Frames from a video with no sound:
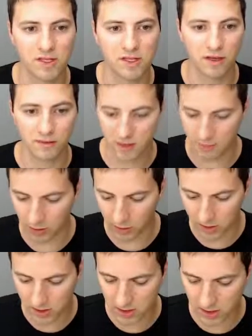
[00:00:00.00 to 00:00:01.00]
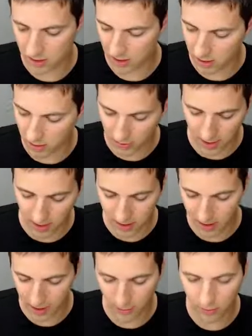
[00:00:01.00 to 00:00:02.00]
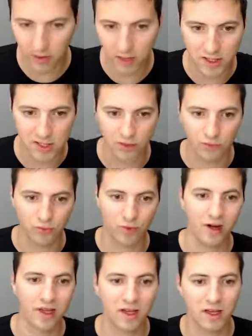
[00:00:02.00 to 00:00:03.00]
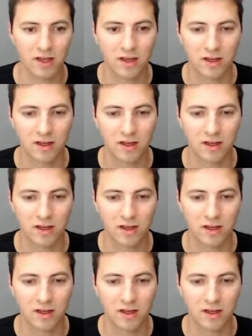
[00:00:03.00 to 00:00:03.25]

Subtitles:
service, because right now it's not running.